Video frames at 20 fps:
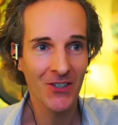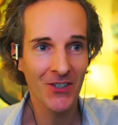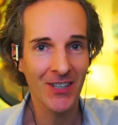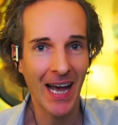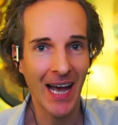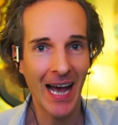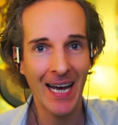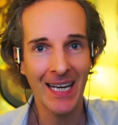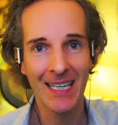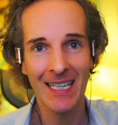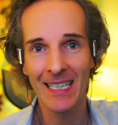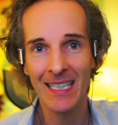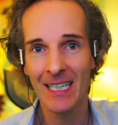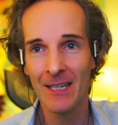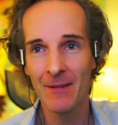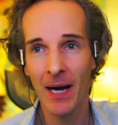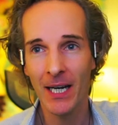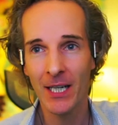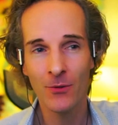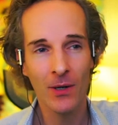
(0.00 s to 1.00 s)
And
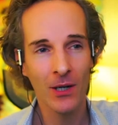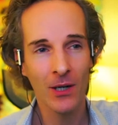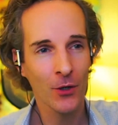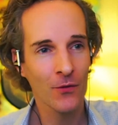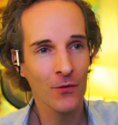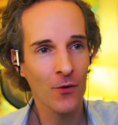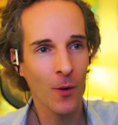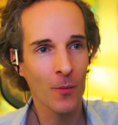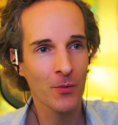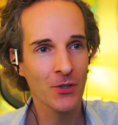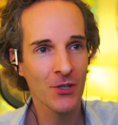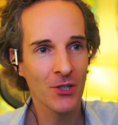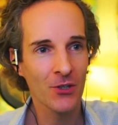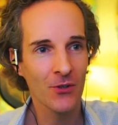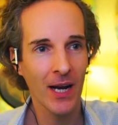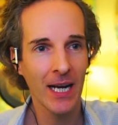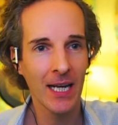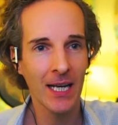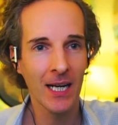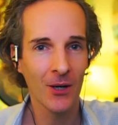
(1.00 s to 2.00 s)
I do a lot of options
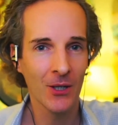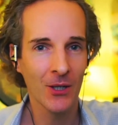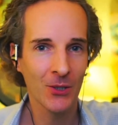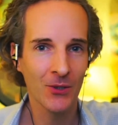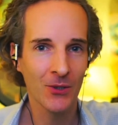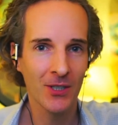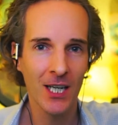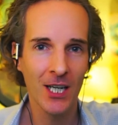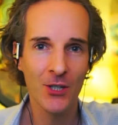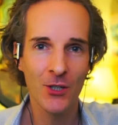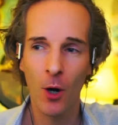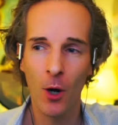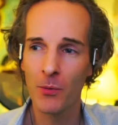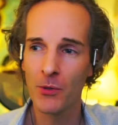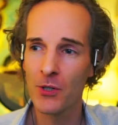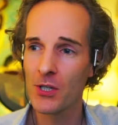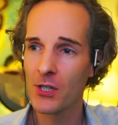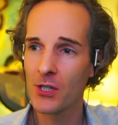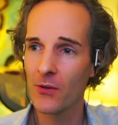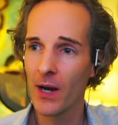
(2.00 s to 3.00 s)
trading. I also teach
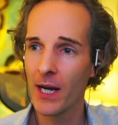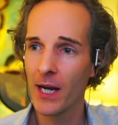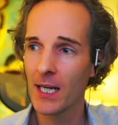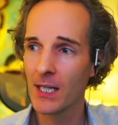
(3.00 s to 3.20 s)
options trading.